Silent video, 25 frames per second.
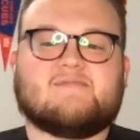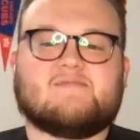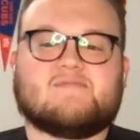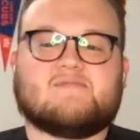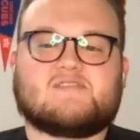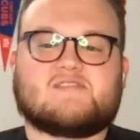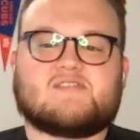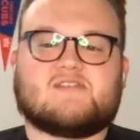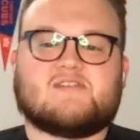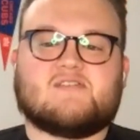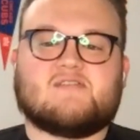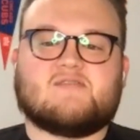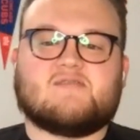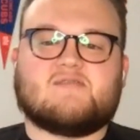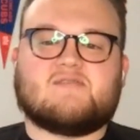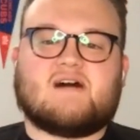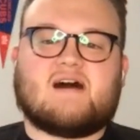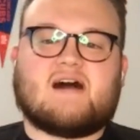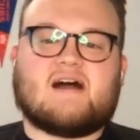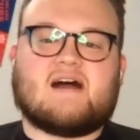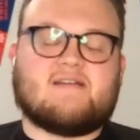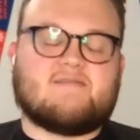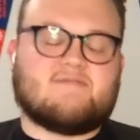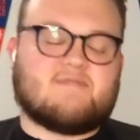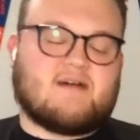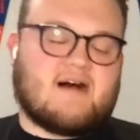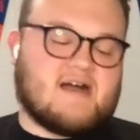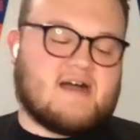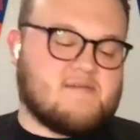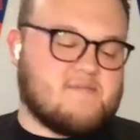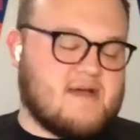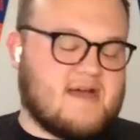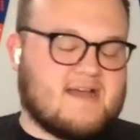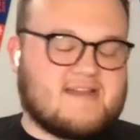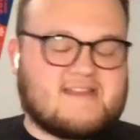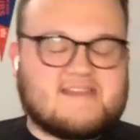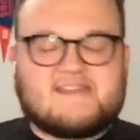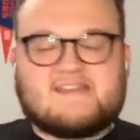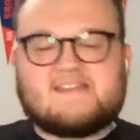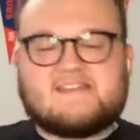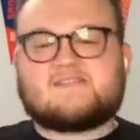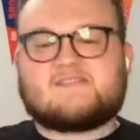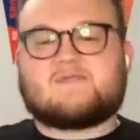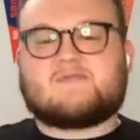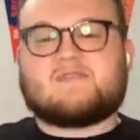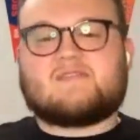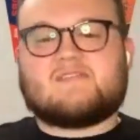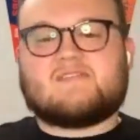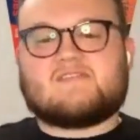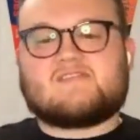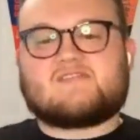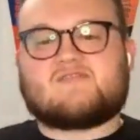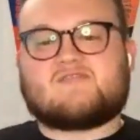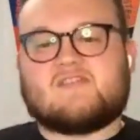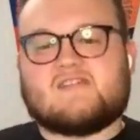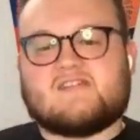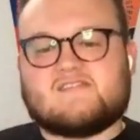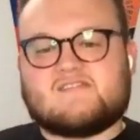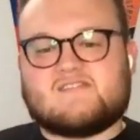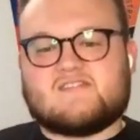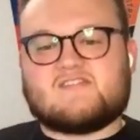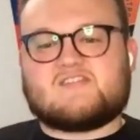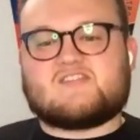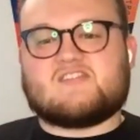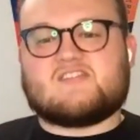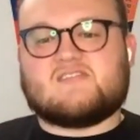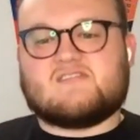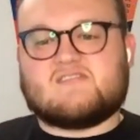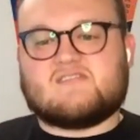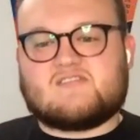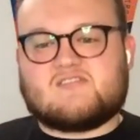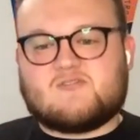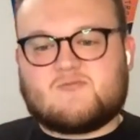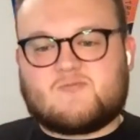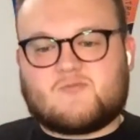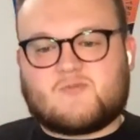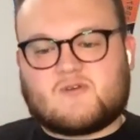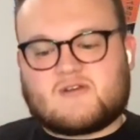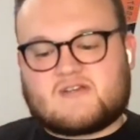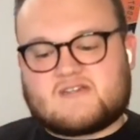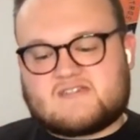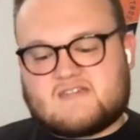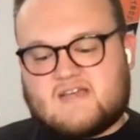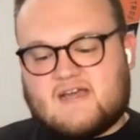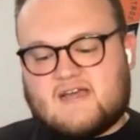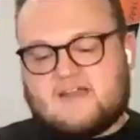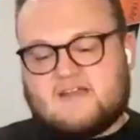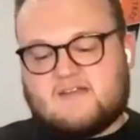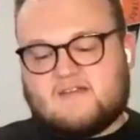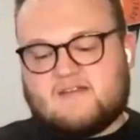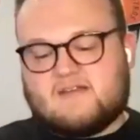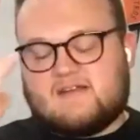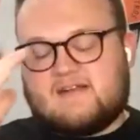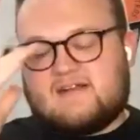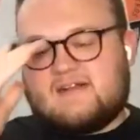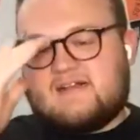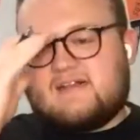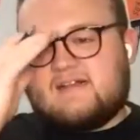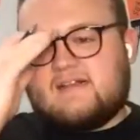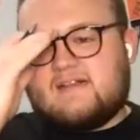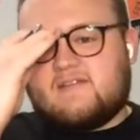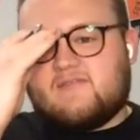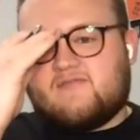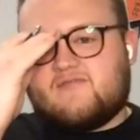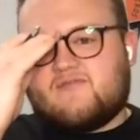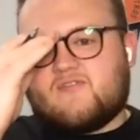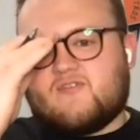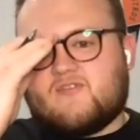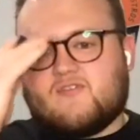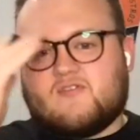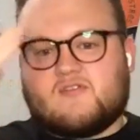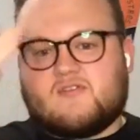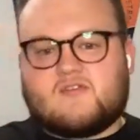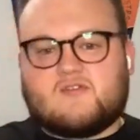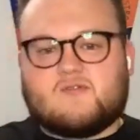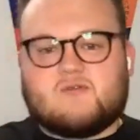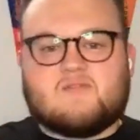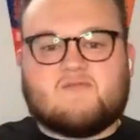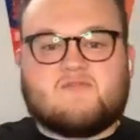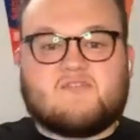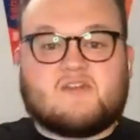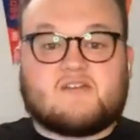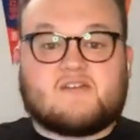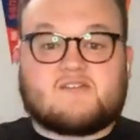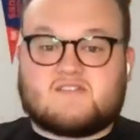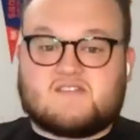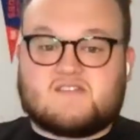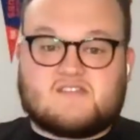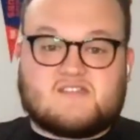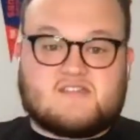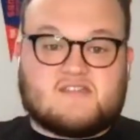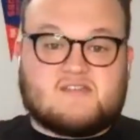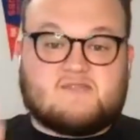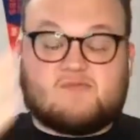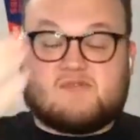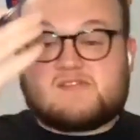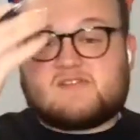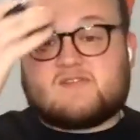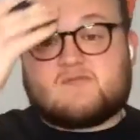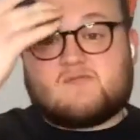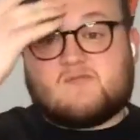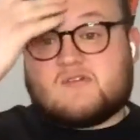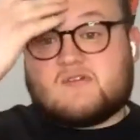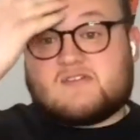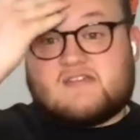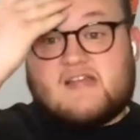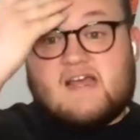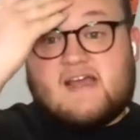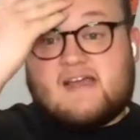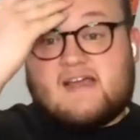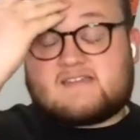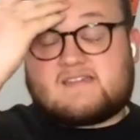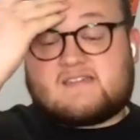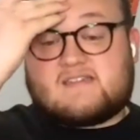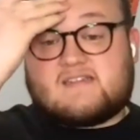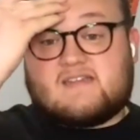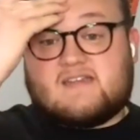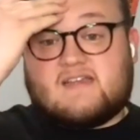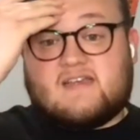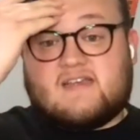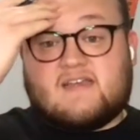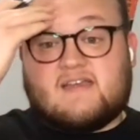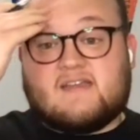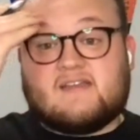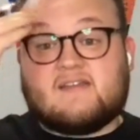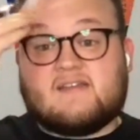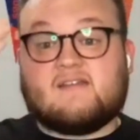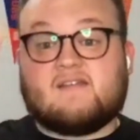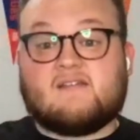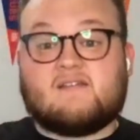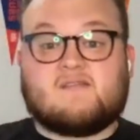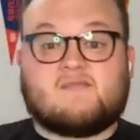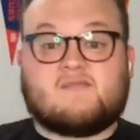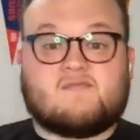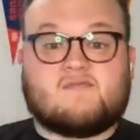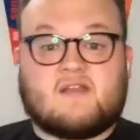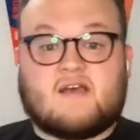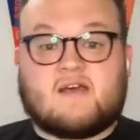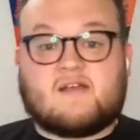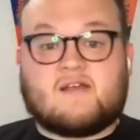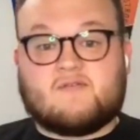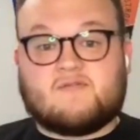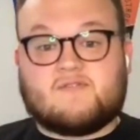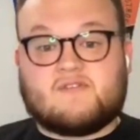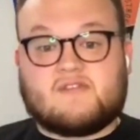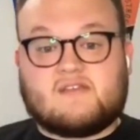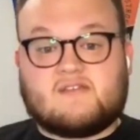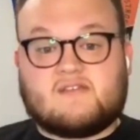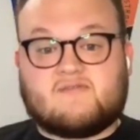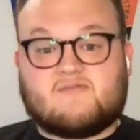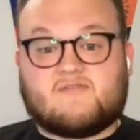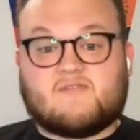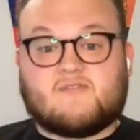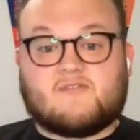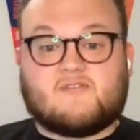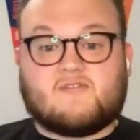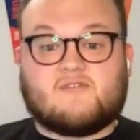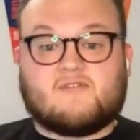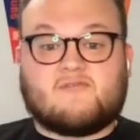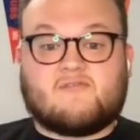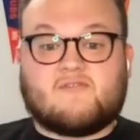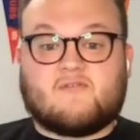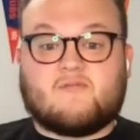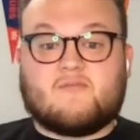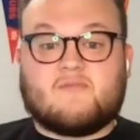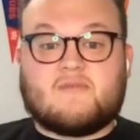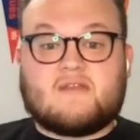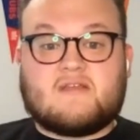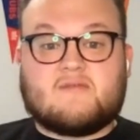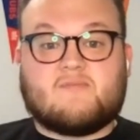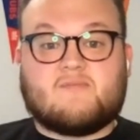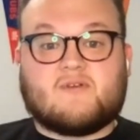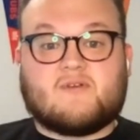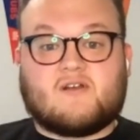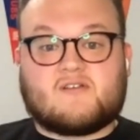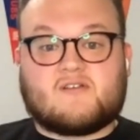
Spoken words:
So I'm at ease with this transition. Super excited for UNVLs to see what's next, and not only for me, but